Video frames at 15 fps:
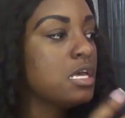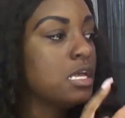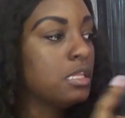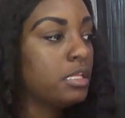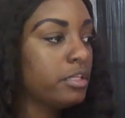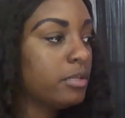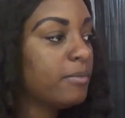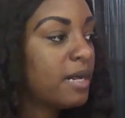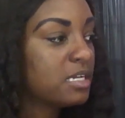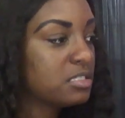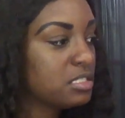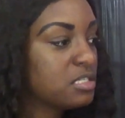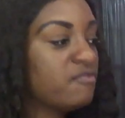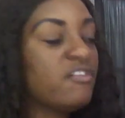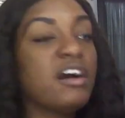Like, the box
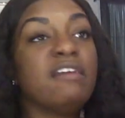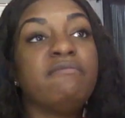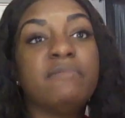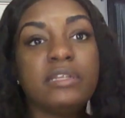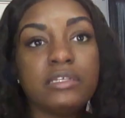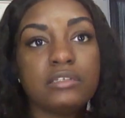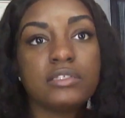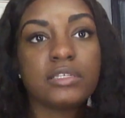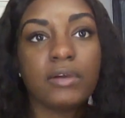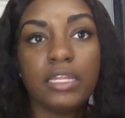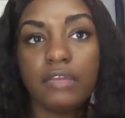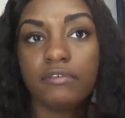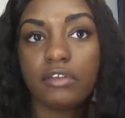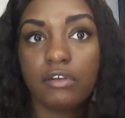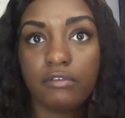is 5 minutes, so I
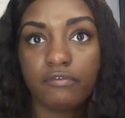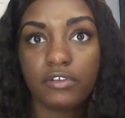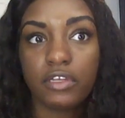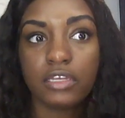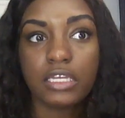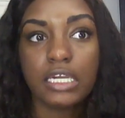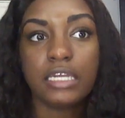left it on for like,